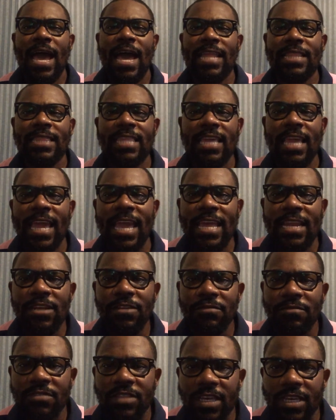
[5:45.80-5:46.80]
at the
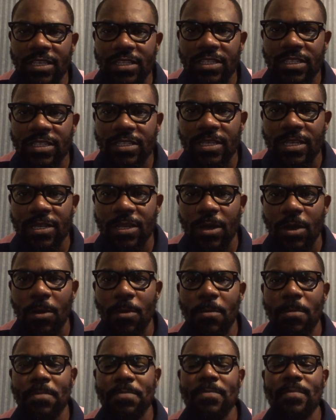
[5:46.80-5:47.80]
end of this,
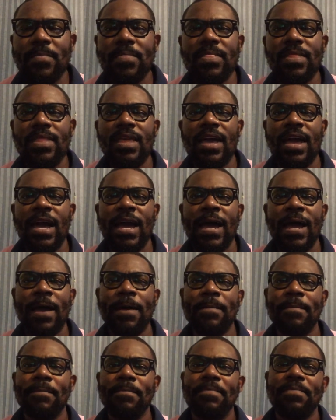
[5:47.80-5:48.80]

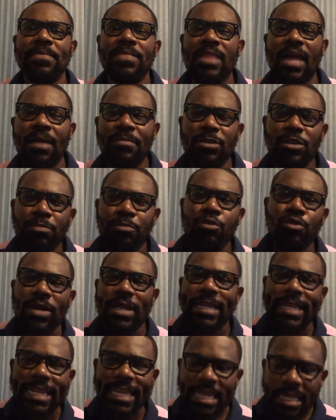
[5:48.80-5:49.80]
I'm gonna
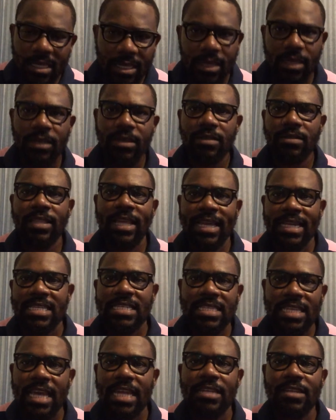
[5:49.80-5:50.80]
put a link. Like I
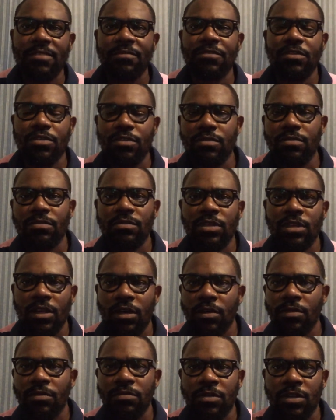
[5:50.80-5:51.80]
said, if
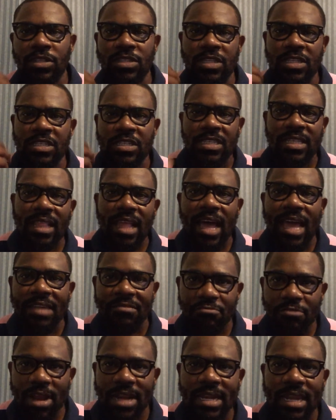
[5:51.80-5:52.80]
because this is
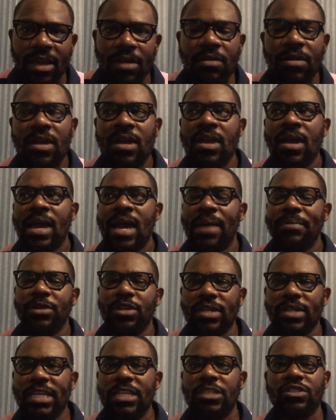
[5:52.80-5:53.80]
live right now, I'm
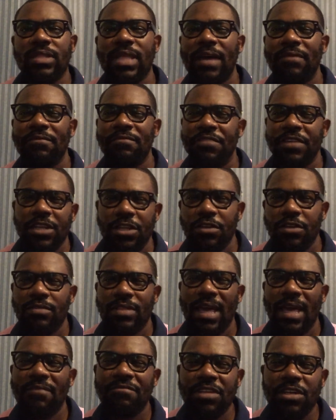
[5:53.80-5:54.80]
gonna link to that video.
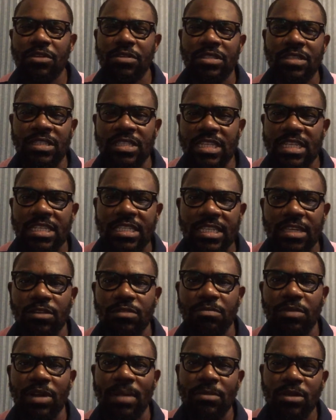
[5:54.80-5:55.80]
That video is
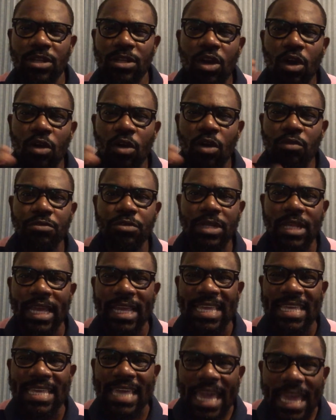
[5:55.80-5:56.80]
detailed, but I'm gonna go through it
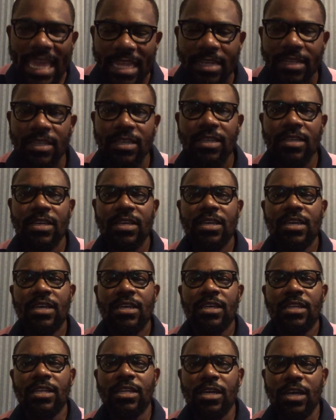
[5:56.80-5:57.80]
again.
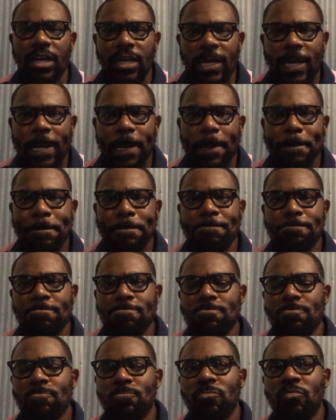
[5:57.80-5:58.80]
Look,
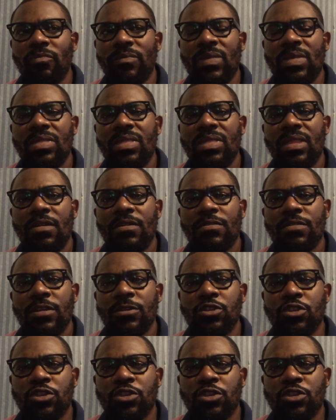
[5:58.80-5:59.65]
the